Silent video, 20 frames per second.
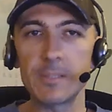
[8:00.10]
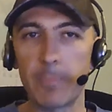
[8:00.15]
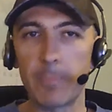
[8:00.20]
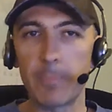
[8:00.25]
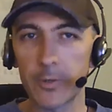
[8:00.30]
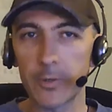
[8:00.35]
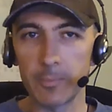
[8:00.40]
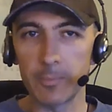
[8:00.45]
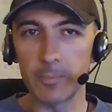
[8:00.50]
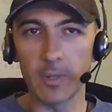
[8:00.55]

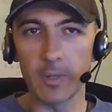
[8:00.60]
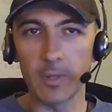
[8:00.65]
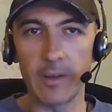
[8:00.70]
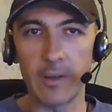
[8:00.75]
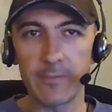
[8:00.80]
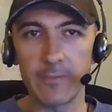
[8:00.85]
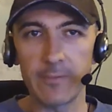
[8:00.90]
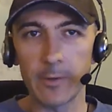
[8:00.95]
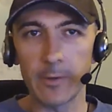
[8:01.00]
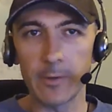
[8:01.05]
bottom
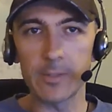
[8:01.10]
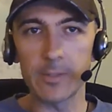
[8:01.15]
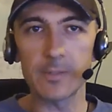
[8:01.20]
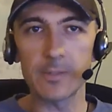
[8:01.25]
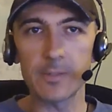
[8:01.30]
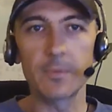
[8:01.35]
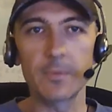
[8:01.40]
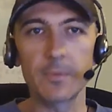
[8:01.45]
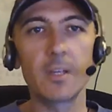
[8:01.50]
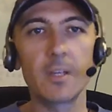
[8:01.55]
line
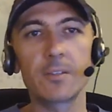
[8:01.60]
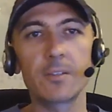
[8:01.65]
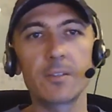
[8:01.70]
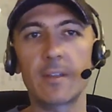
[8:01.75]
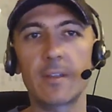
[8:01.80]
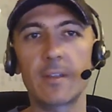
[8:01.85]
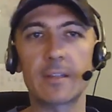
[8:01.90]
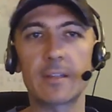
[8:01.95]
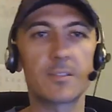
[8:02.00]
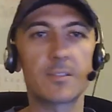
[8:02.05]
focused.
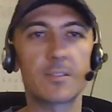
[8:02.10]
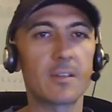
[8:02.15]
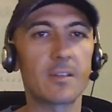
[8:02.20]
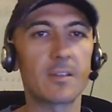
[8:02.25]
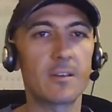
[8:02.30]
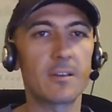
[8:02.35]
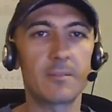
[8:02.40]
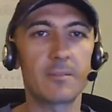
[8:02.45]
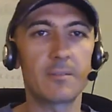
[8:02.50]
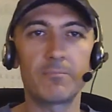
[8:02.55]
So that's
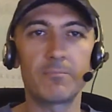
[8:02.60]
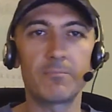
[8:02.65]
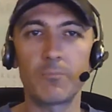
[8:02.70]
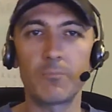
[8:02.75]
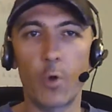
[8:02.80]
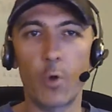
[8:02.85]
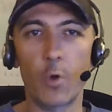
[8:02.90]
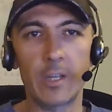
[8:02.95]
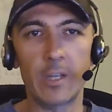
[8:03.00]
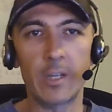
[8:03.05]

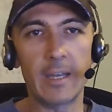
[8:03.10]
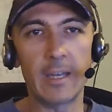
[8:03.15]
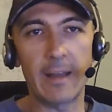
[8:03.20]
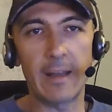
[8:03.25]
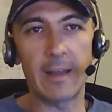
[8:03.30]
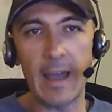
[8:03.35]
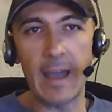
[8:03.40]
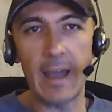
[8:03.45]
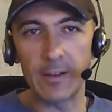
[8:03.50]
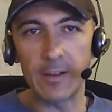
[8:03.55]
working out
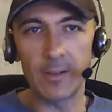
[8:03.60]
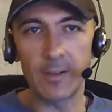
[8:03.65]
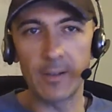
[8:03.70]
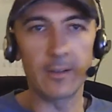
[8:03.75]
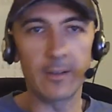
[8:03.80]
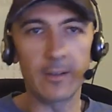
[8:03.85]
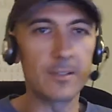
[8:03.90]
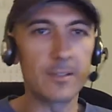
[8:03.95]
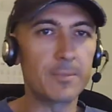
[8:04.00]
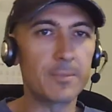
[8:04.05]
how you're
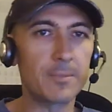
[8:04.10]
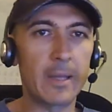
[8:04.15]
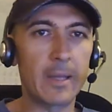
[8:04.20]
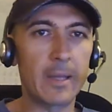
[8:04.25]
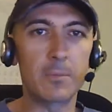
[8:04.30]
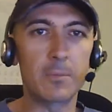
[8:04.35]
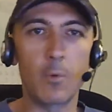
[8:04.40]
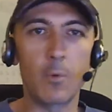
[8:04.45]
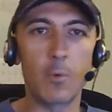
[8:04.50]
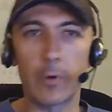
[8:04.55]
going to
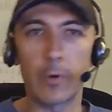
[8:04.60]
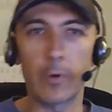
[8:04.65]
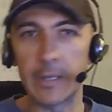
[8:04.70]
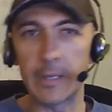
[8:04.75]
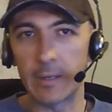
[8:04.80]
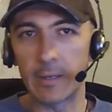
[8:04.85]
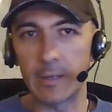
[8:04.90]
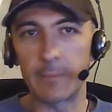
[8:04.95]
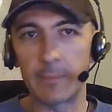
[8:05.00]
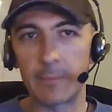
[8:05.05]
make more
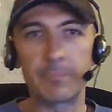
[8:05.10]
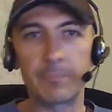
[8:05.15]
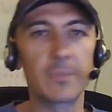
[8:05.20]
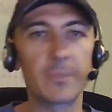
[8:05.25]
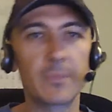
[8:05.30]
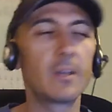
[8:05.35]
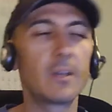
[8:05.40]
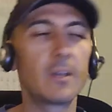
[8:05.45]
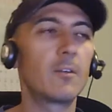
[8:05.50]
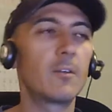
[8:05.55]
income
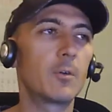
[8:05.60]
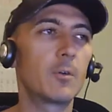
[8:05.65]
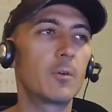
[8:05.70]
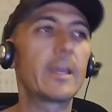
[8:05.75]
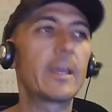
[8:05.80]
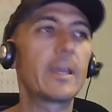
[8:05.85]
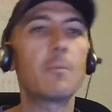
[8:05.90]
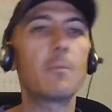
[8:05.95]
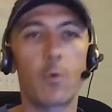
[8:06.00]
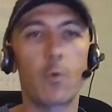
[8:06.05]
or
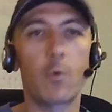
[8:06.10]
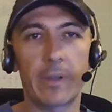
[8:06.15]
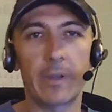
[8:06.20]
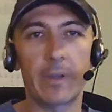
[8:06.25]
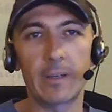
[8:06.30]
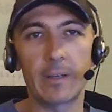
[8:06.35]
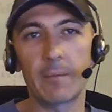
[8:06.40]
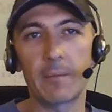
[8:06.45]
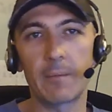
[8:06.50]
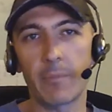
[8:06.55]
get more
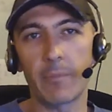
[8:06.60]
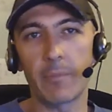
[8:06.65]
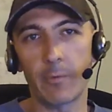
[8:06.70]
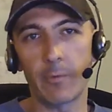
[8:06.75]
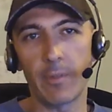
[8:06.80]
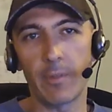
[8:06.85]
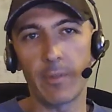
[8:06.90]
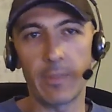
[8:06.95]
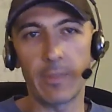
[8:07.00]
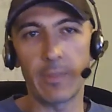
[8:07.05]
income
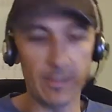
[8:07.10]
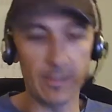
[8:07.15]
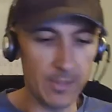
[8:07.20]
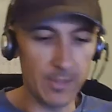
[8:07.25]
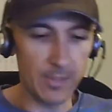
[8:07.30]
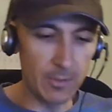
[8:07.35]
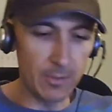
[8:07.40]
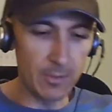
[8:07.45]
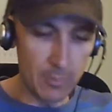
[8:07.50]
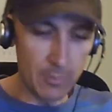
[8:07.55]
through the things
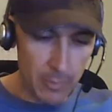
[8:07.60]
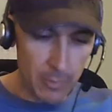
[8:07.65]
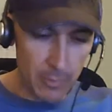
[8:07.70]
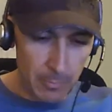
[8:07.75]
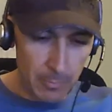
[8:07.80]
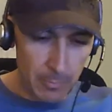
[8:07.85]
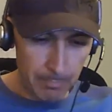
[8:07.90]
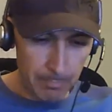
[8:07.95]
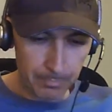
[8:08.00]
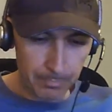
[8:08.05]
that you do.
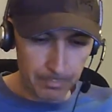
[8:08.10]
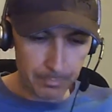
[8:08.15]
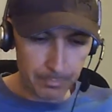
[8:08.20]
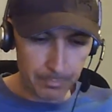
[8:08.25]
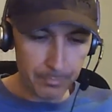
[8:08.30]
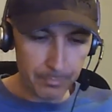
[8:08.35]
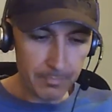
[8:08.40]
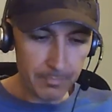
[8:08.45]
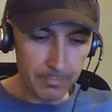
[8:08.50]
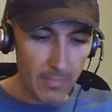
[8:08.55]

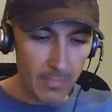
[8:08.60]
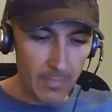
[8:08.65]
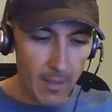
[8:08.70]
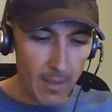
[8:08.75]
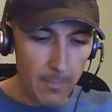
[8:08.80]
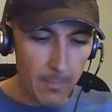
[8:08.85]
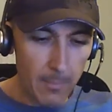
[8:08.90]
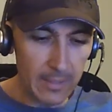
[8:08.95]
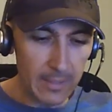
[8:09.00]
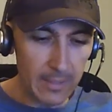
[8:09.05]

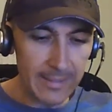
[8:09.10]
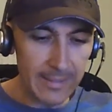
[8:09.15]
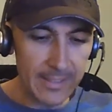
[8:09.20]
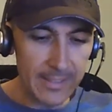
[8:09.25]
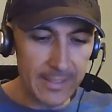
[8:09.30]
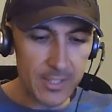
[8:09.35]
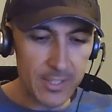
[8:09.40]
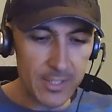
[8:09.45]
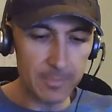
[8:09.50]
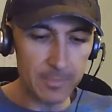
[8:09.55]
But
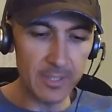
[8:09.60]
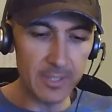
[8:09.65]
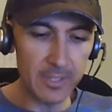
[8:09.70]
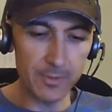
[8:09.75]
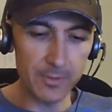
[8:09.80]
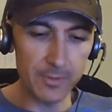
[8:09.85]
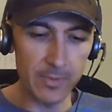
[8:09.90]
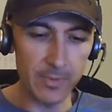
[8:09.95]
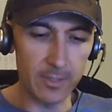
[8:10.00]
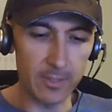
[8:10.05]
leadership
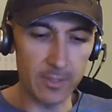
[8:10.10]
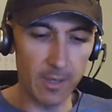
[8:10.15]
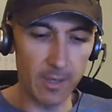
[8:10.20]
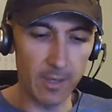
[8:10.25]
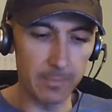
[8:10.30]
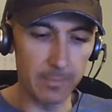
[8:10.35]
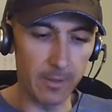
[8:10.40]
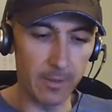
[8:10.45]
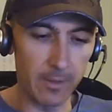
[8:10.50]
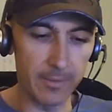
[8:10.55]
deals with the
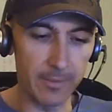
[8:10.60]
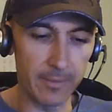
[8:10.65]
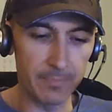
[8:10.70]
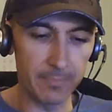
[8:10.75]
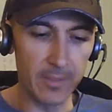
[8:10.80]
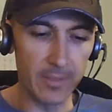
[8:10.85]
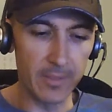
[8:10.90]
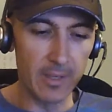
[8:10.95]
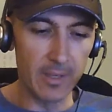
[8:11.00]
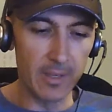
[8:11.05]
top line.
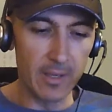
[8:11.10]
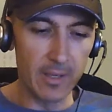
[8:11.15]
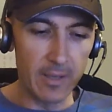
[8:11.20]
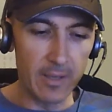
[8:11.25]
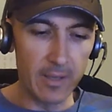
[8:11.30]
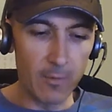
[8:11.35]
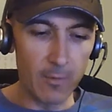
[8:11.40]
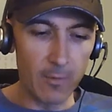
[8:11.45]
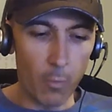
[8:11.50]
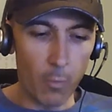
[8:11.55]

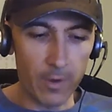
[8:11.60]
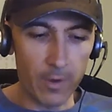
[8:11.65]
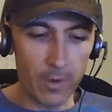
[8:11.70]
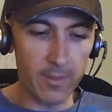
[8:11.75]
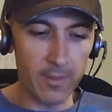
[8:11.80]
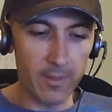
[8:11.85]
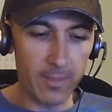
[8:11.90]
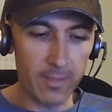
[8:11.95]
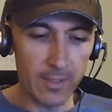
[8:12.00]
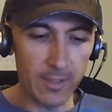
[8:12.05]
What are
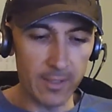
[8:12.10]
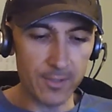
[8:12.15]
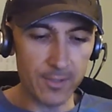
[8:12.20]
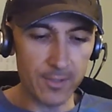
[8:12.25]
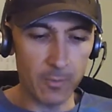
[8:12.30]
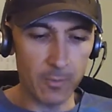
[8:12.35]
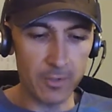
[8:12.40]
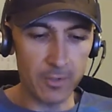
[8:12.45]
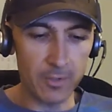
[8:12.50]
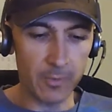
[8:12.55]
the things I
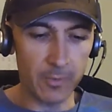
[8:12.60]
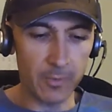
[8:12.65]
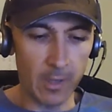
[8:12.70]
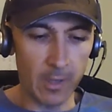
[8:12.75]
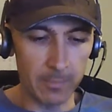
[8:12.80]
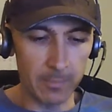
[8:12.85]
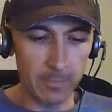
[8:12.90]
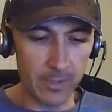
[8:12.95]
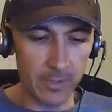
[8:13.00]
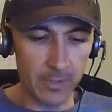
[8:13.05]
want to
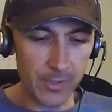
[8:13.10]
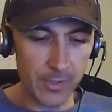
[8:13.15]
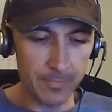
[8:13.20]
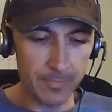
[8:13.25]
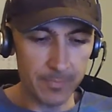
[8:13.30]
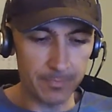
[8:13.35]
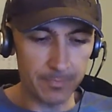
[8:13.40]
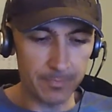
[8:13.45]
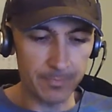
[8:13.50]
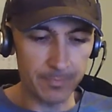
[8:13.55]
accomplish?
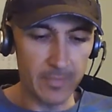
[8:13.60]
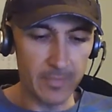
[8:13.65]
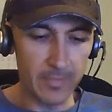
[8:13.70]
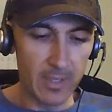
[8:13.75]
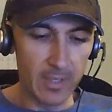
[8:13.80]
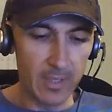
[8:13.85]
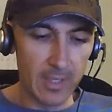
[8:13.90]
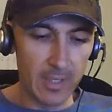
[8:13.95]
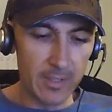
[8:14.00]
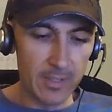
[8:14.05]

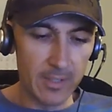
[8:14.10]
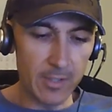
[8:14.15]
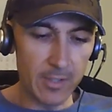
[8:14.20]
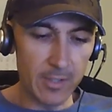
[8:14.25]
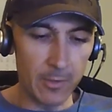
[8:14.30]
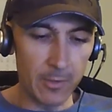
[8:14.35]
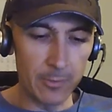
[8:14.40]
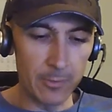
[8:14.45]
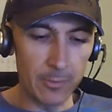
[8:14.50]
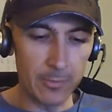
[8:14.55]

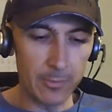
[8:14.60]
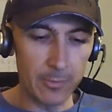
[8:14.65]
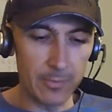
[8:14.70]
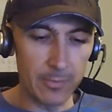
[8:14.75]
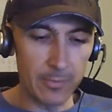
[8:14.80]
So